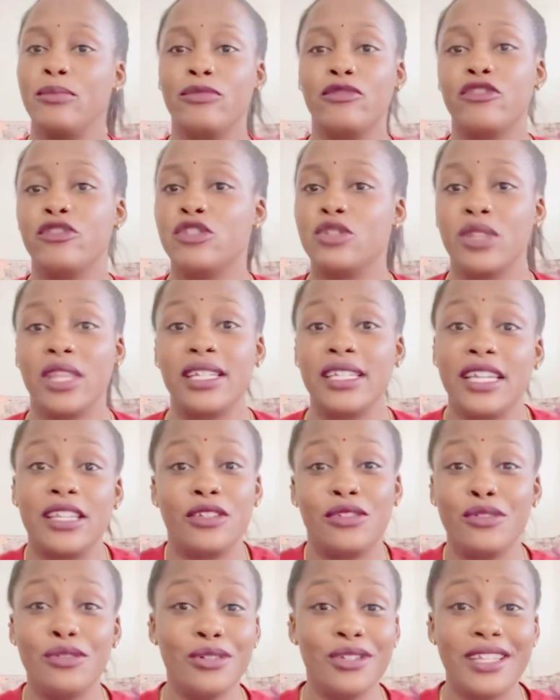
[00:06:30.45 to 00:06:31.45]
so that I
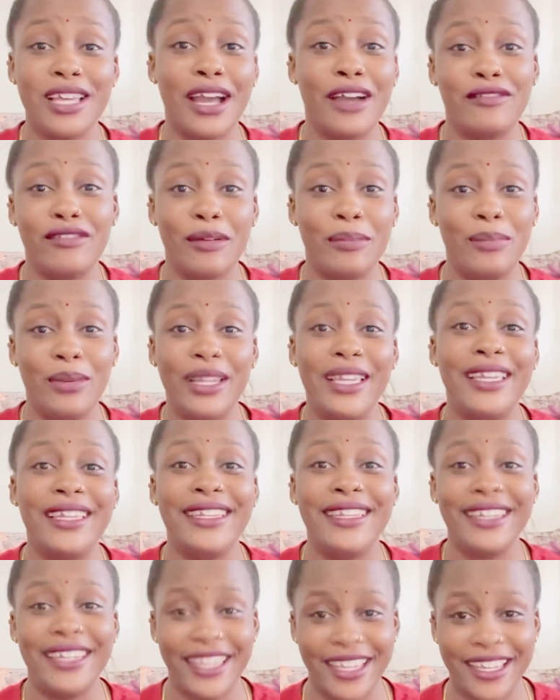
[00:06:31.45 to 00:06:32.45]
don't have a
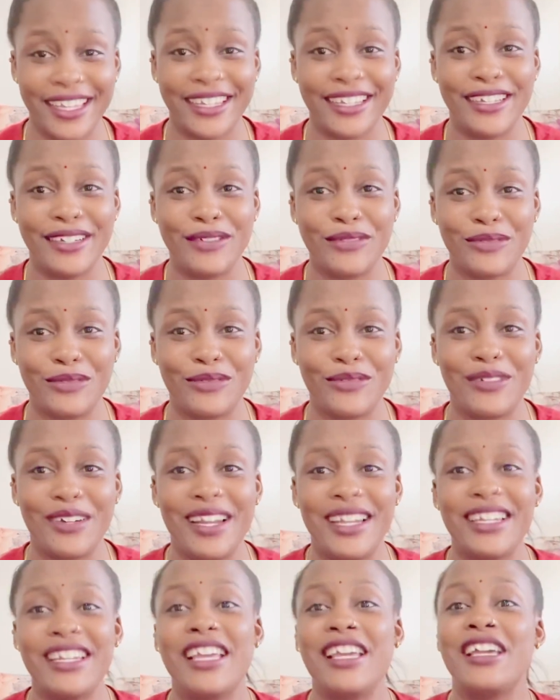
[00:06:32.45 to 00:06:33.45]
plain neck,
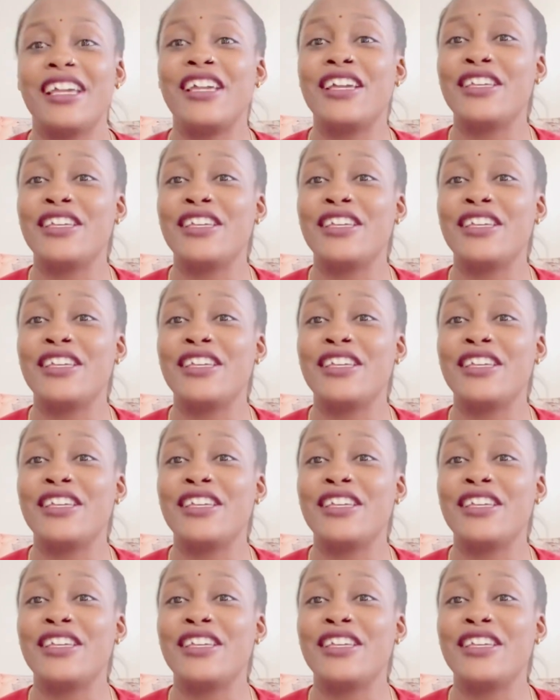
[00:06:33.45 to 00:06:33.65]
right?